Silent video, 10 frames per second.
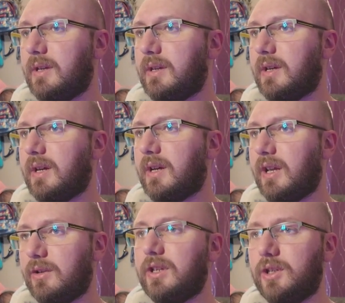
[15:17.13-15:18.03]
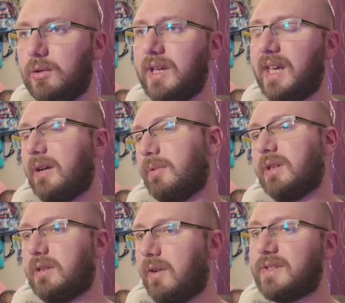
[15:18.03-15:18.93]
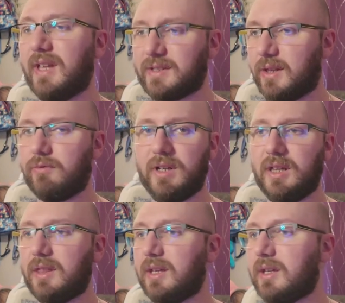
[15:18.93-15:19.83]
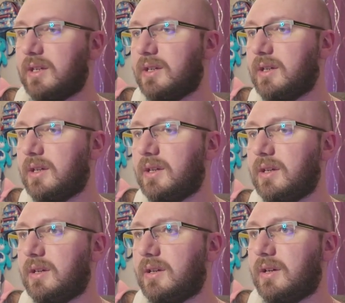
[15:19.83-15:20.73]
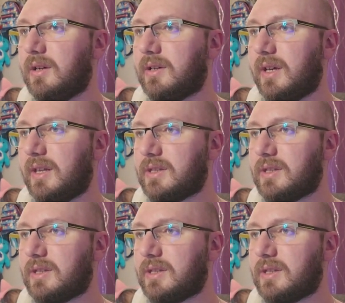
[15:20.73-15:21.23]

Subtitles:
I know you do here, but obviously that's a 3D thing. Okay, that's a